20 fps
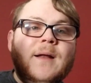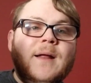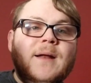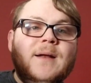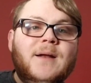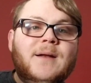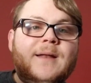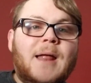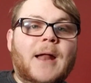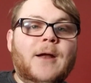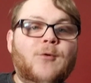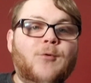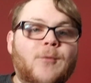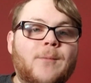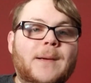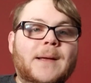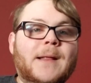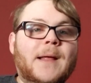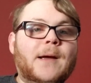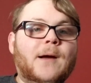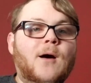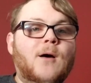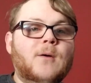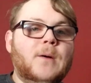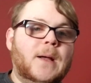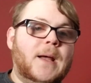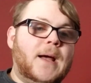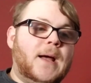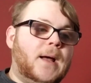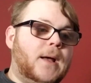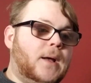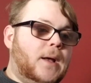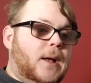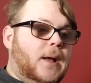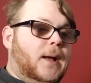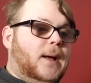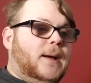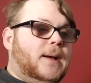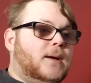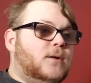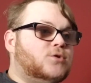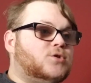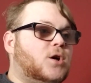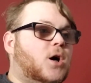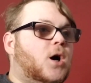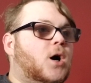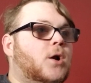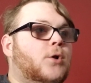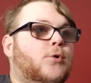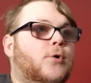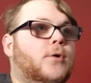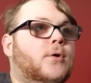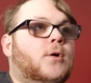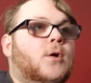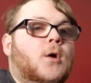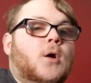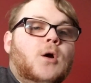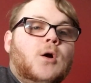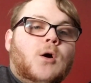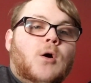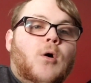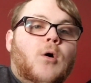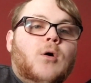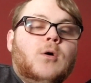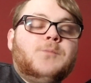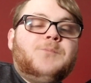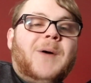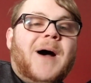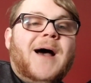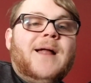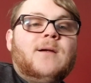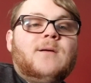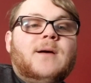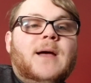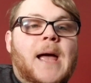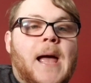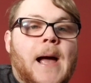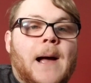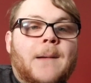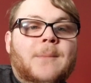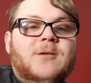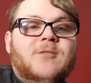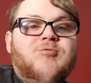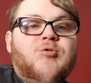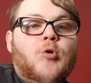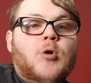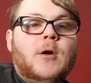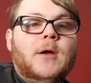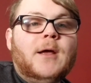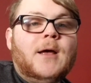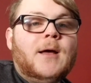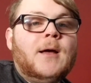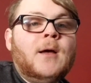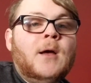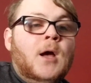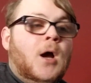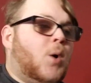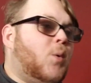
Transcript: and Nintendo will be like, oh yeah, here's 100 gold bottle caps for you.